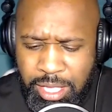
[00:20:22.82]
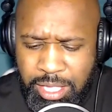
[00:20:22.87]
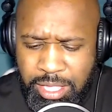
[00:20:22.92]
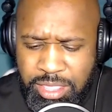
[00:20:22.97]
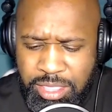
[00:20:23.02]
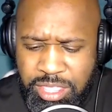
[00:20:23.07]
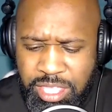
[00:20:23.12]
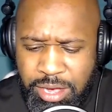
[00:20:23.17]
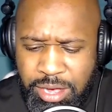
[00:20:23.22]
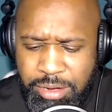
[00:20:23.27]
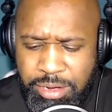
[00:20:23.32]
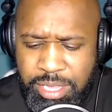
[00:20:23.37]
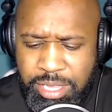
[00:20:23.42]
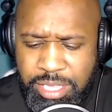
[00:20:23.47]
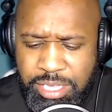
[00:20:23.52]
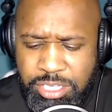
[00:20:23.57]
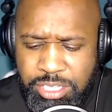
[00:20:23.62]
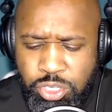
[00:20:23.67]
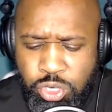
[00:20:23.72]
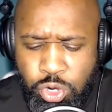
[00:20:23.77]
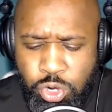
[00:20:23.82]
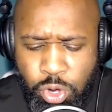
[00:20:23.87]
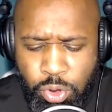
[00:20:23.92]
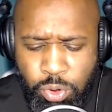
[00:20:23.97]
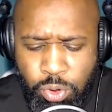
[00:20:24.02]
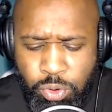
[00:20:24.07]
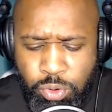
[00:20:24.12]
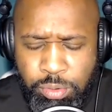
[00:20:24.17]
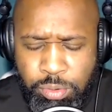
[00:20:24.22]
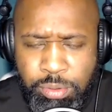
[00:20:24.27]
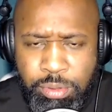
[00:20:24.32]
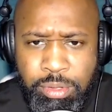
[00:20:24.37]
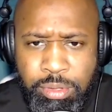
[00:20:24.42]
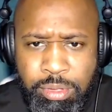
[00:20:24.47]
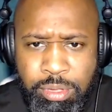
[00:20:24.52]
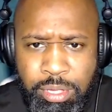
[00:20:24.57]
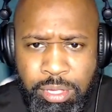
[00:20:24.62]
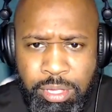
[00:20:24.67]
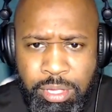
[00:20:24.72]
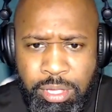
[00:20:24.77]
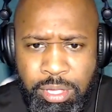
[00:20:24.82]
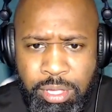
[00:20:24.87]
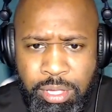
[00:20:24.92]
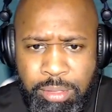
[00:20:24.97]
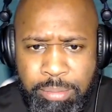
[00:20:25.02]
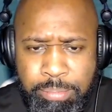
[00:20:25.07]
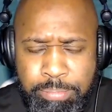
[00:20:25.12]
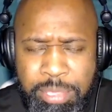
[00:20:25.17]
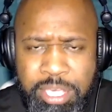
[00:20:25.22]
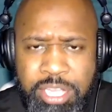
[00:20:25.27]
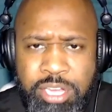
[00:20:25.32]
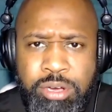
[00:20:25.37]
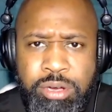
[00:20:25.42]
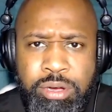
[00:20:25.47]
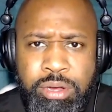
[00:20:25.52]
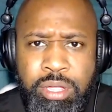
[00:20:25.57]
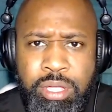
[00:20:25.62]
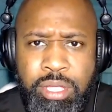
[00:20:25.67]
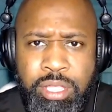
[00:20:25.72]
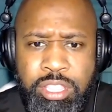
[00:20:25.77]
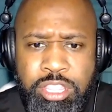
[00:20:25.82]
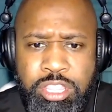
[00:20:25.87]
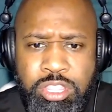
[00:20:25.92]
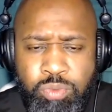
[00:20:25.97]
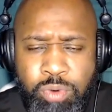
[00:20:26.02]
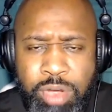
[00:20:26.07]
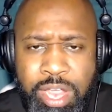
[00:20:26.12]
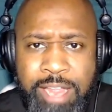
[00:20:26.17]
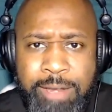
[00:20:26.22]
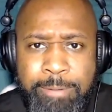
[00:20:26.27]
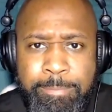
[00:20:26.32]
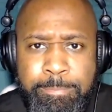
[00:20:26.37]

there is no bigger threat